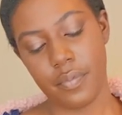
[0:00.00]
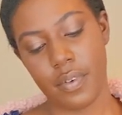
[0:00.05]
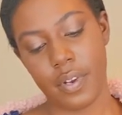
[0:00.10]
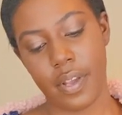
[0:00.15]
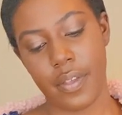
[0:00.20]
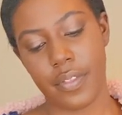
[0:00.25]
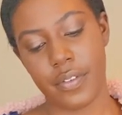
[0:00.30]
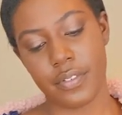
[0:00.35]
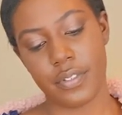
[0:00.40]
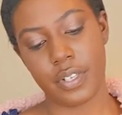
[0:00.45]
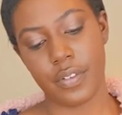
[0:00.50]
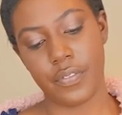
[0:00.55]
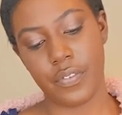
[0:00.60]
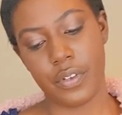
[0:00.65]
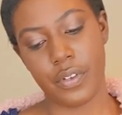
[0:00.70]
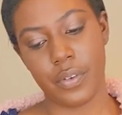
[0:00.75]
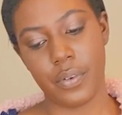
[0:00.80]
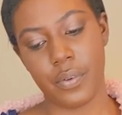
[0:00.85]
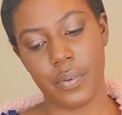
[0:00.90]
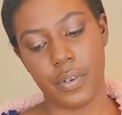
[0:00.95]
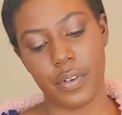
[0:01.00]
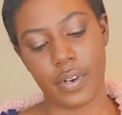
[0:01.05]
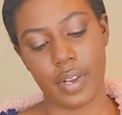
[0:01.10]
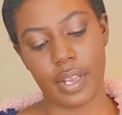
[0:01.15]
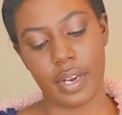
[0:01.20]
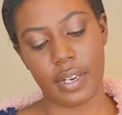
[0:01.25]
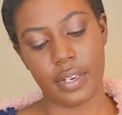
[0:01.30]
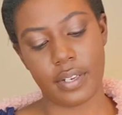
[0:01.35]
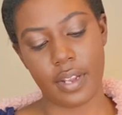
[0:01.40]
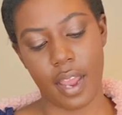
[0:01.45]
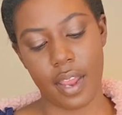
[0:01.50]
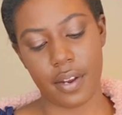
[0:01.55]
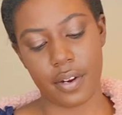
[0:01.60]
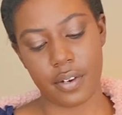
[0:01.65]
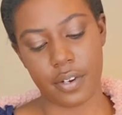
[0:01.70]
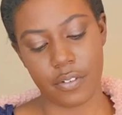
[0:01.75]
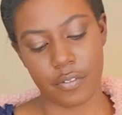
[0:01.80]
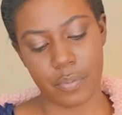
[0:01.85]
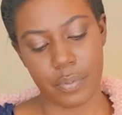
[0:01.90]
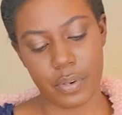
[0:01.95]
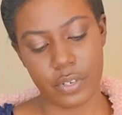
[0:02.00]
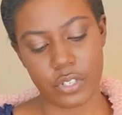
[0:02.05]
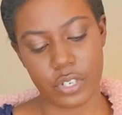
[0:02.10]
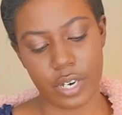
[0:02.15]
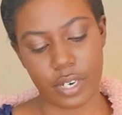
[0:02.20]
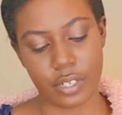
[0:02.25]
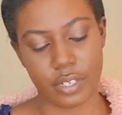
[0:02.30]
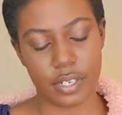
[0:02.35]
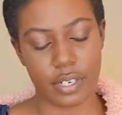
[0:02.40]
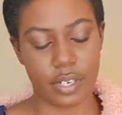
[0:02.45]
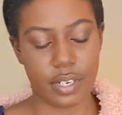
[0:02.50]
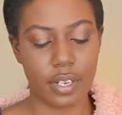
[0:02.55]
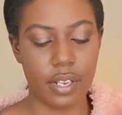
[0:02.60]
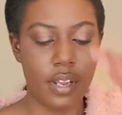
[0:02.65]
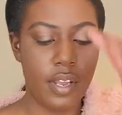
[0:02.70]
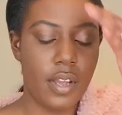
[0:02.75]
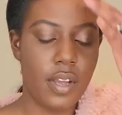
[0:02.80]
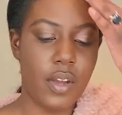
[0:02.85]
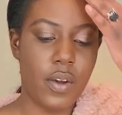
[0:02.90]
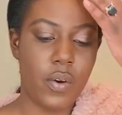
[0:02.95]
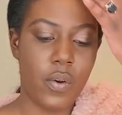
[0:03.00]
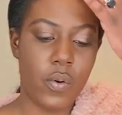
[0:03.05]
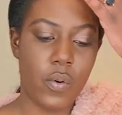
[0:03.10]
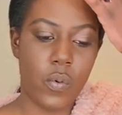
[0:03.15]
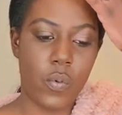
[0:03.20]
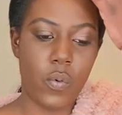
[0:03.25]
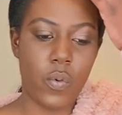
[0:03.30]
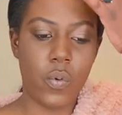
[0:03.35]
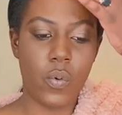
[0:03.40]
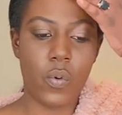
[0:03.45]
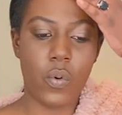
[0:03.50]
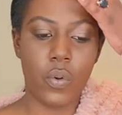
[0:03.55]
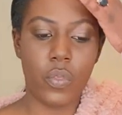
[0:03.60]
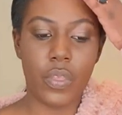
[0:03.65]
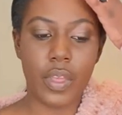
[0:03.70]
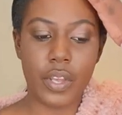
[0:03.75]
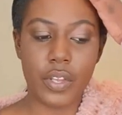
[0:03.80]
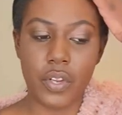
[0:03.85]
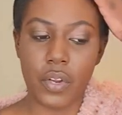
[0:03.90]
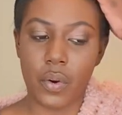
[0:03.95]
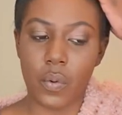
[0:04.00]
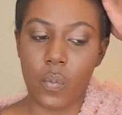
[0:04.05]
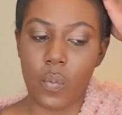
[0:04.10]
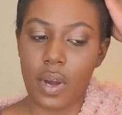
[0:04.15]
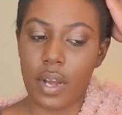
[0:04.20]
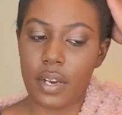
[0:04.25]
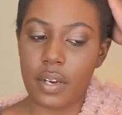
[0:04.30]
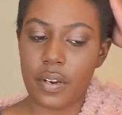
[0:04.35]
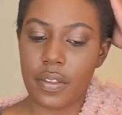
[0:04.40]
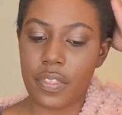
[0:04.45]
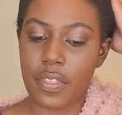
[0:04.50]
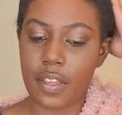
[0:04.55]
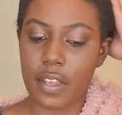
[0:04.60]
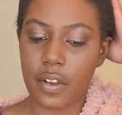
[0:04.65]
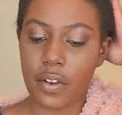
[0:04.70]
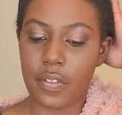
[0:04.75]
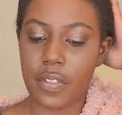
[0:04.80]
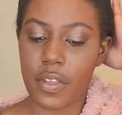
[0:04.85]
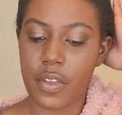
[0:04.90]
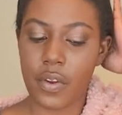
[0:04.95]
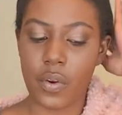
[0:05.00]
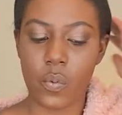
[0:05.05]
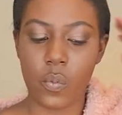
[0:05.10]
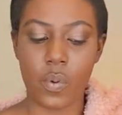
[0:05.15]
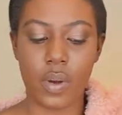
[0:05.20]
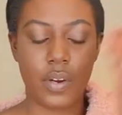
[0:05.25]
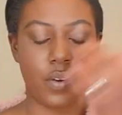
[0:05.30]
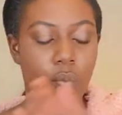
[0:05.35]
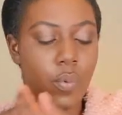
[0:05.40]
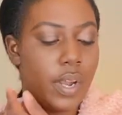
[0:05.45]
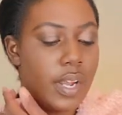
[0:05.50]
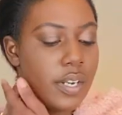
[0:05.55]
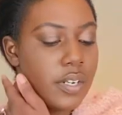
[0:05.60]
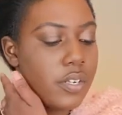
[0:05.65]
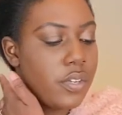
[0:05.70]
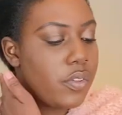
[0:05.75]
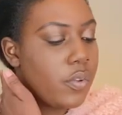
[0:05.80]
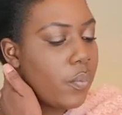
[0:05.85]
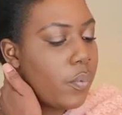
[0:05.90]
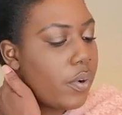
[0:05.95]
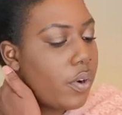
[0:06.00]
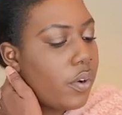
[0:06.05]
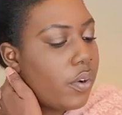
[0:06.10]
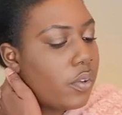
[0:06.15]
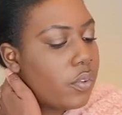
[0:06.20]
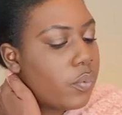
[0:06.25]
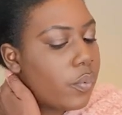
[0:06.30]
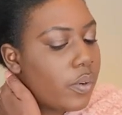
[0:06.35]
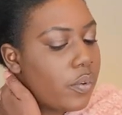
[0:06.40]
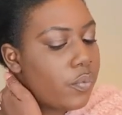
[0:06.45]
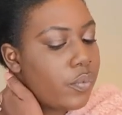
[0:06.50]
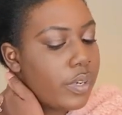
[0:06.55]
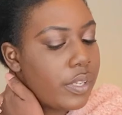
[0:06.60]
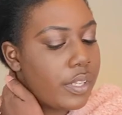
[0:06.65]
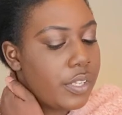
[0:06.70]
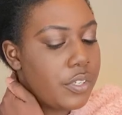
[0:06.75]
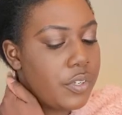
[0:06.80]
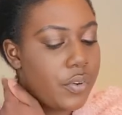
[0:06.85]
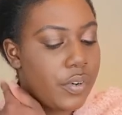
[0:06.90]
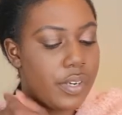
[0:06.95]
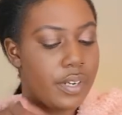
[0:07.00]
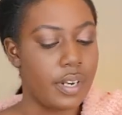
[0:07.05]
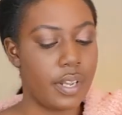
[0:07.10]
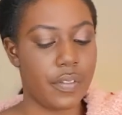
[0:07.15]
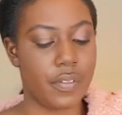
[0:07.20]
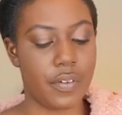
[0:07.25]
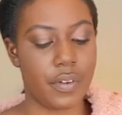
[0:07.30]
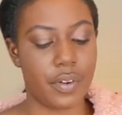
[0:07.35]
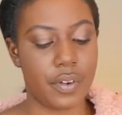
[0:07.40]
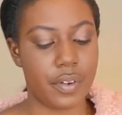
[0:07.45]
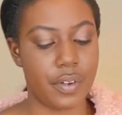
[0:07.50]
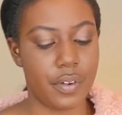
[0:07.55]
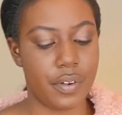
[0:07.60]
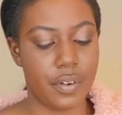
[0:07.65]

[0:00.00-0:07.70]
Others of you, you're getting tired of projecting that you're one thing or that you're one way to the world when really you're another.